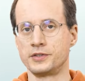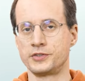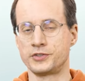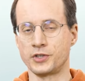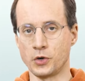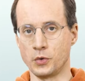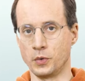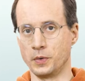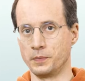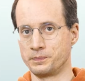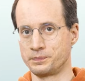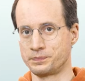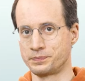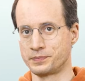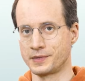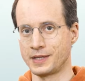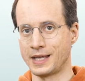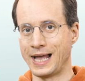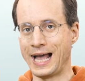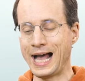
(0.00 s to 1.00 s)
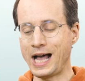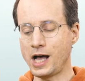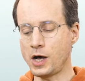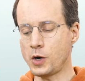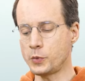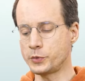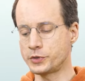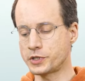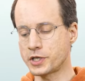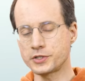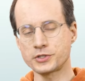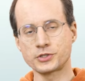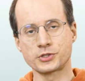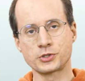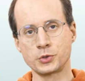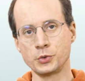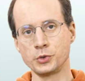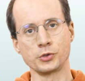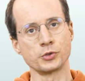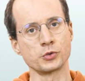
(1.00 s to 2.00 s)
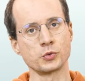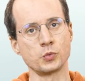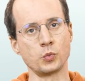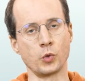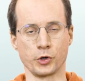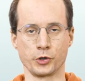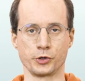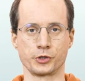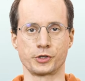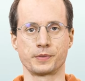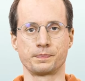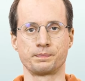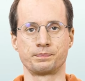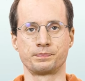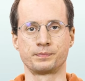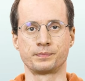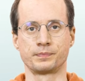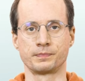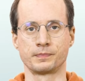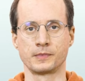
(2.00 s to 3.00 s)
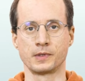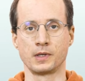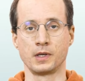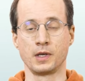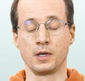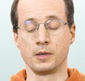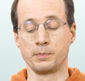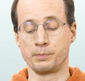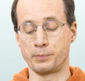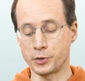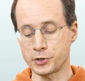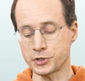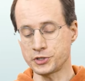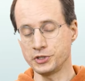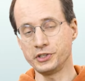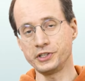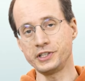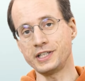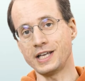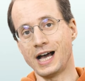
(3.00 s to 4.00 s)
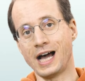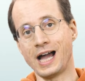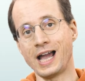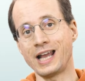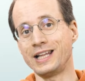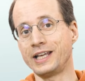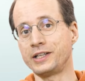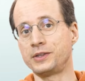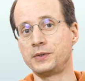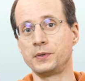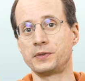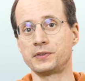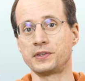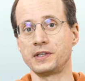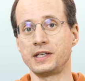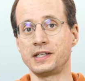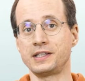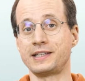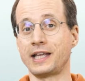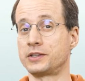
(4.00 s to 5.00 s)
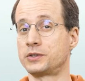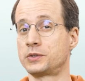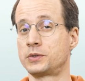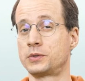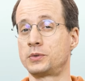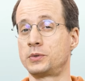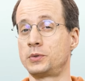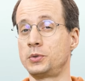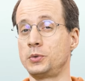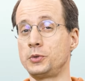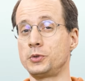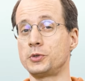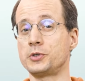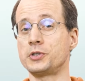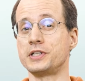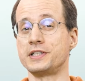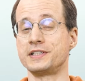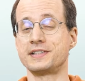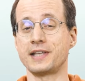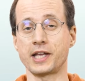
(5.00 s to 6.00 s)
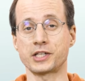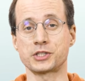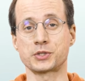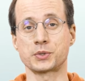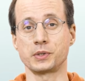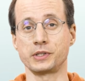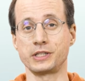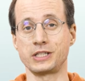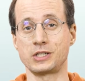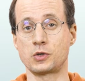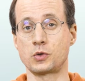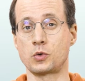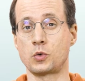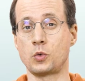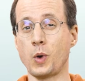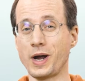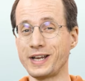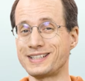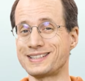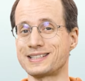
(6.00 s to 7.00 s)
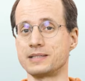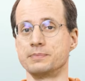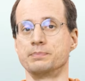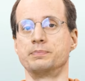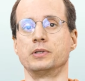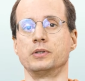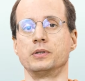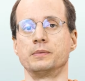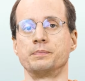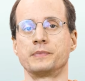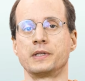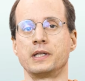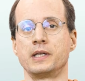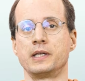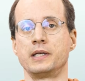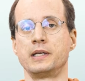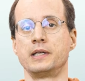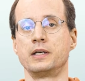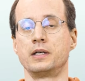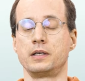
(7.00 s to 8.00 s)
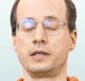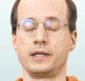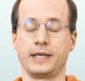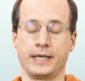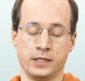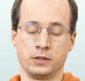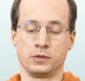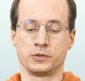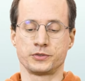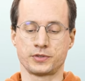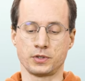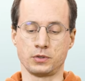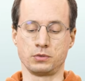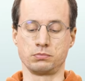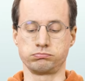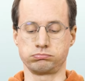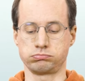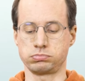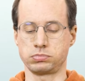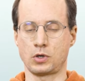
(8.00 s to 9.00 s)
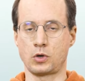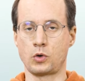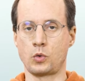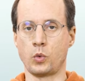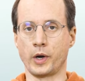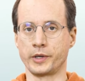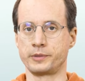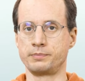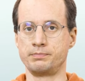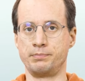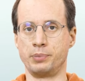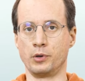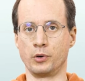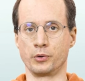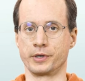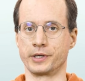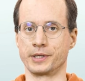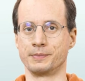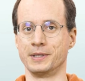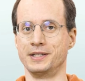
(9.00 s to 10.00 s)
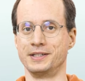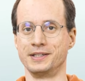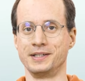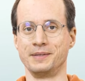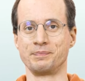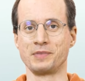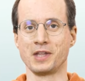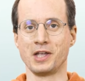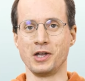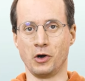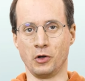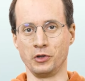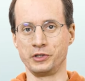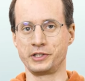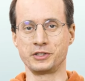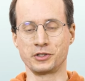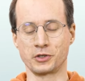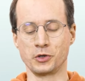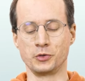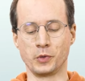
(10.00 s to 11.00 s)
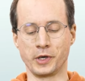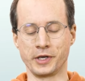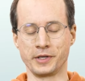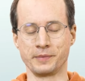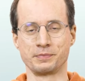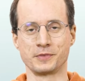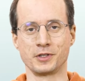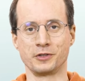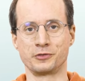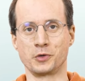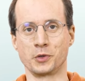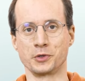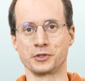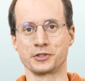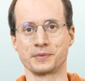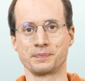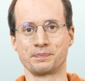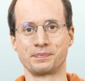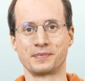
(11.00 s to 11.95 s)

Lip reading: So, how does Tutor work? Personally, I like to think that Tutor is actually quite simple, and also quite boring, only in a good way, of course.